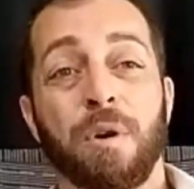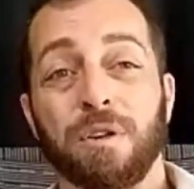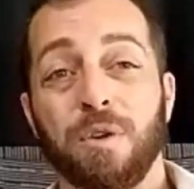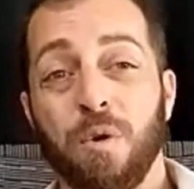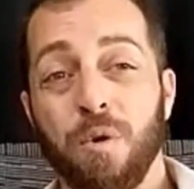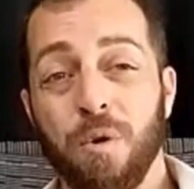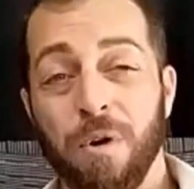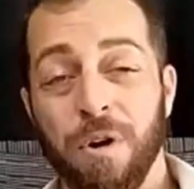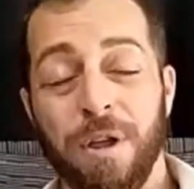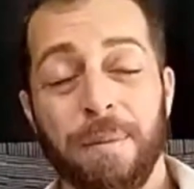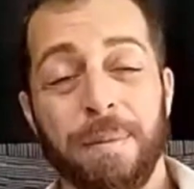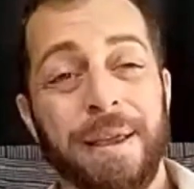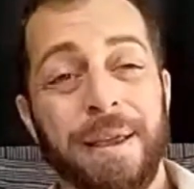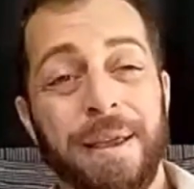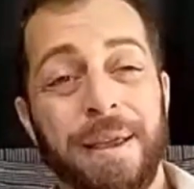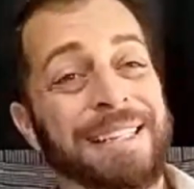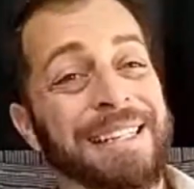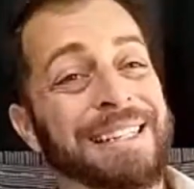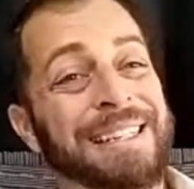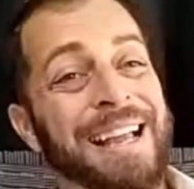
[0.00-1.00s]

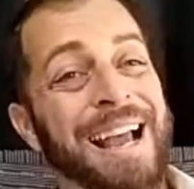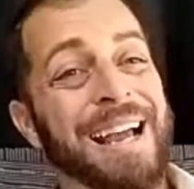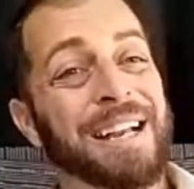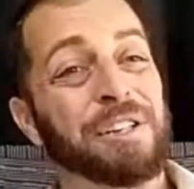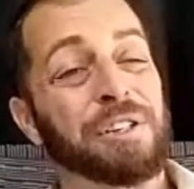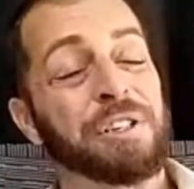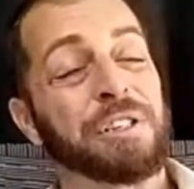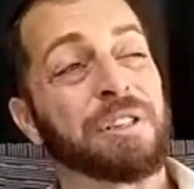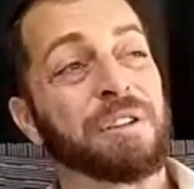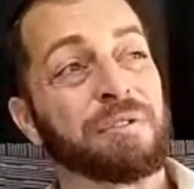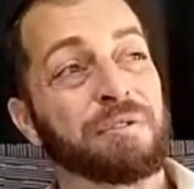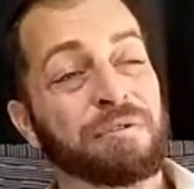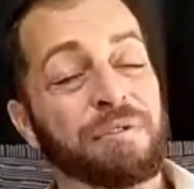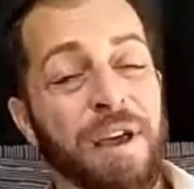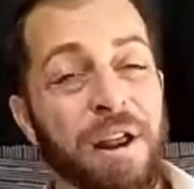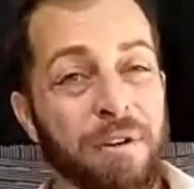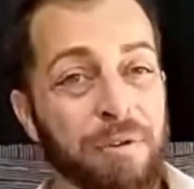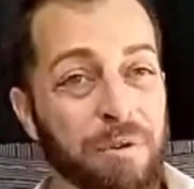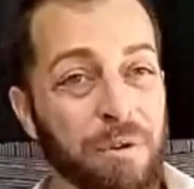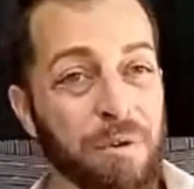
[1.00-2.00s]
moratorium, because it's not just
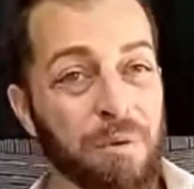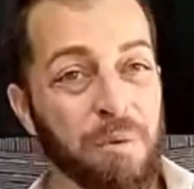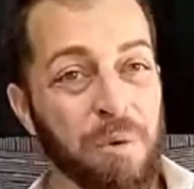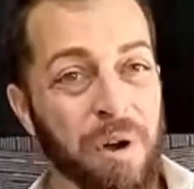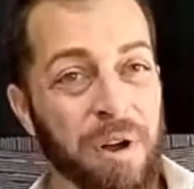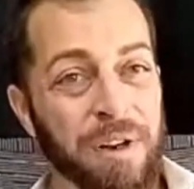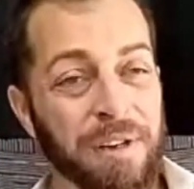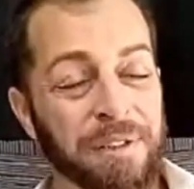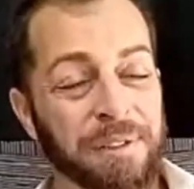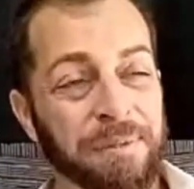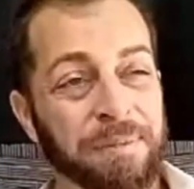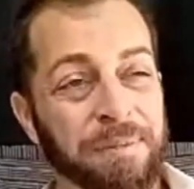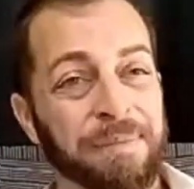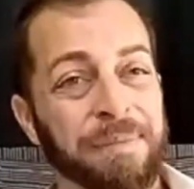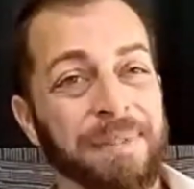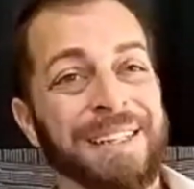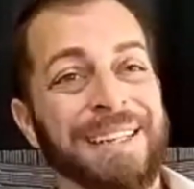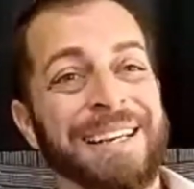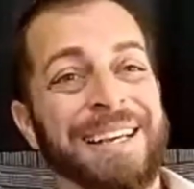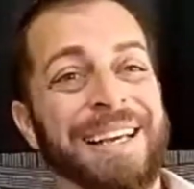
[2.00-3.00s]
the federal
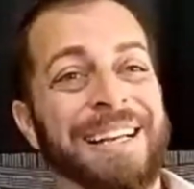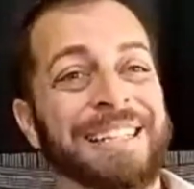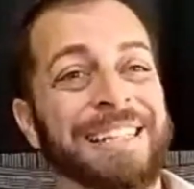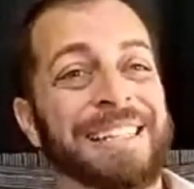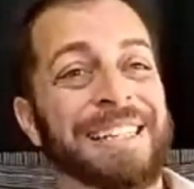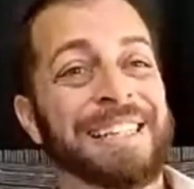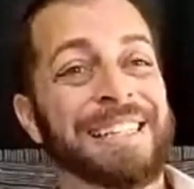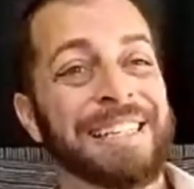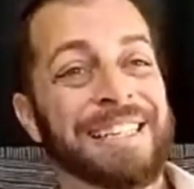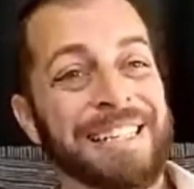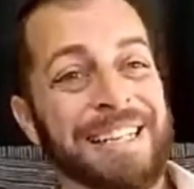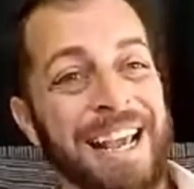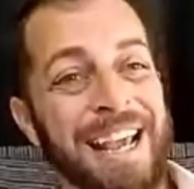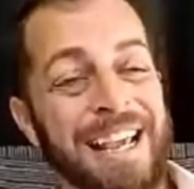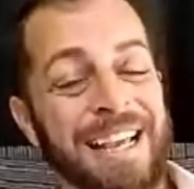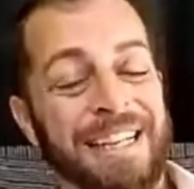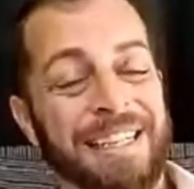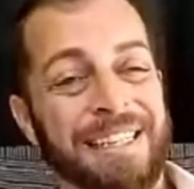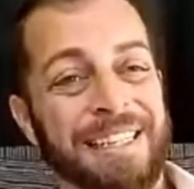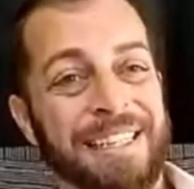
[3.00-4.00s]
one, it's the
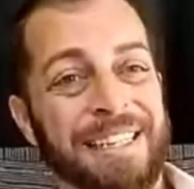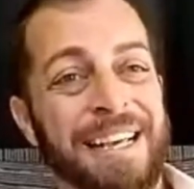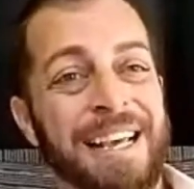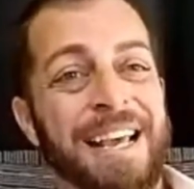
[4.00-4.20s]
state.